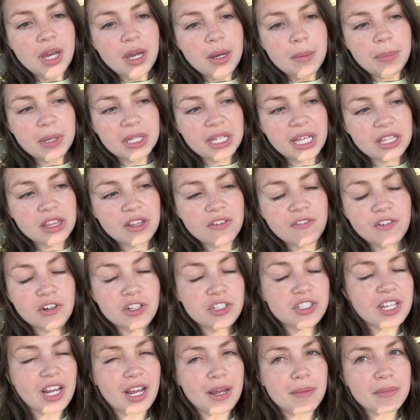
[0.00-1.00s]
but like the
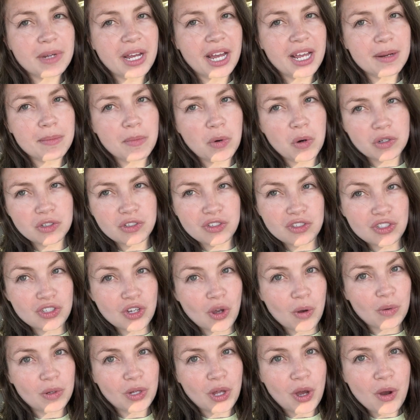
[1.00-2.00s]
first time kind of more
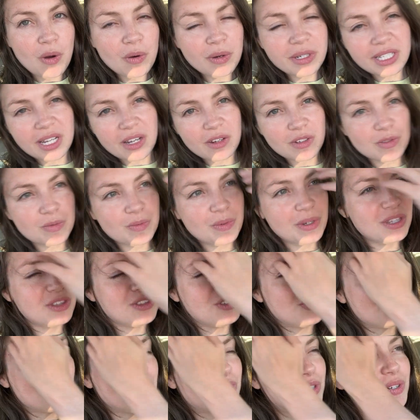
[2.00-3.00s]
solo because I was with
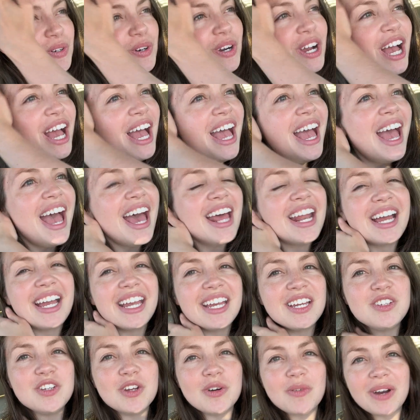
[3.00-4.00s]
Drew and I
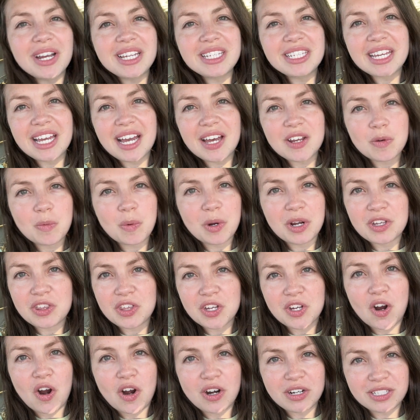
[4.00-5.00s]
had no idea how to work the
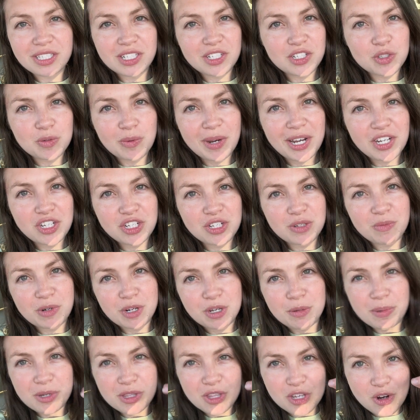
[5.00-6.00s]
cart situation where you
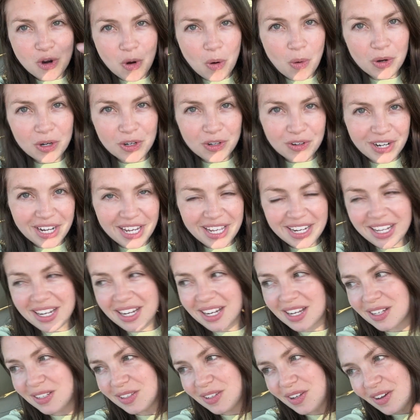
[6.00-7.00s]
put the quarter in and
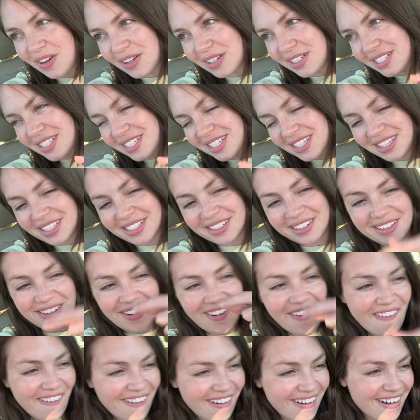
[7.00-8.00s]
unlocks the
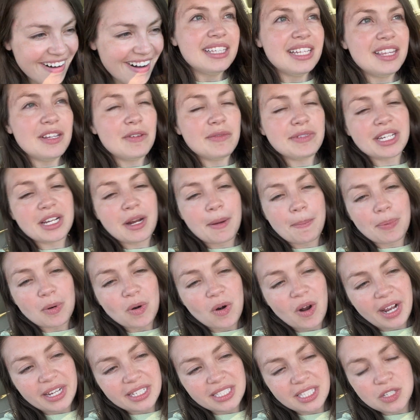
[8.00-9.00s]
cart. Then there was like a
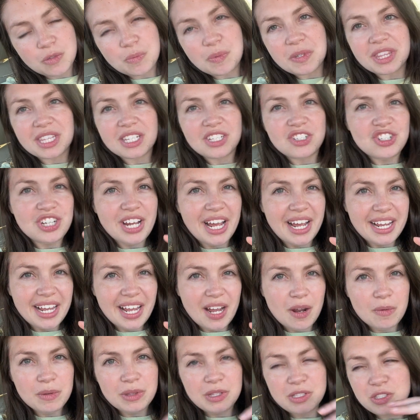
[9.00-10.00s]
process with the
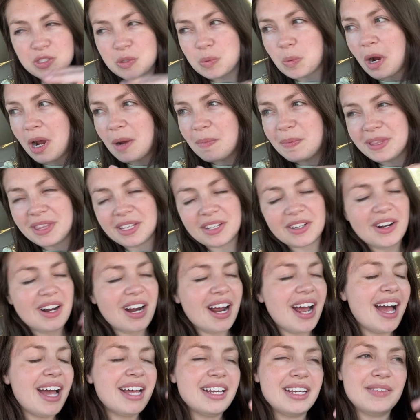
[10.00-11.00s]
checkout, with the swapping the cart.
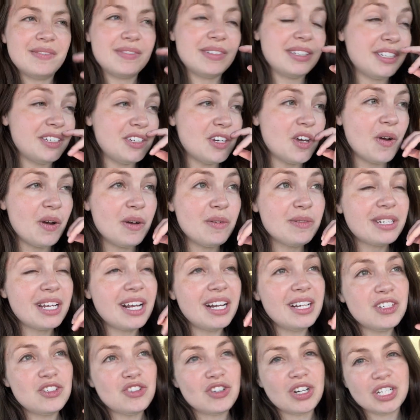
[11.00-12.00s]
I didn't really know. It was
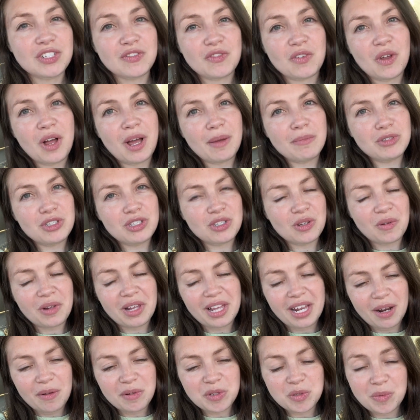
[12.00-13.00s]
kind of stressful. I'm so
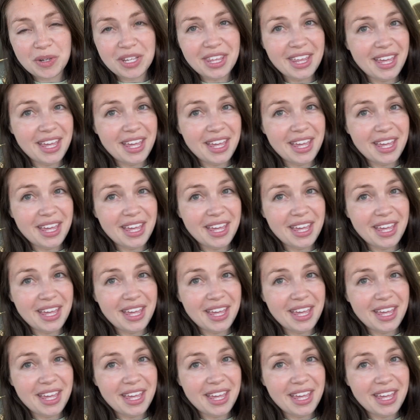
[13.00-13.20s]
glad I was with